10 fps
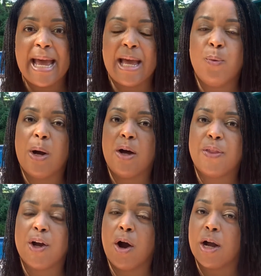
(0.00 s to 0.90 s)
And while
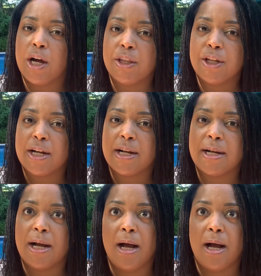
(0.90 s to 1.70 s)
there are other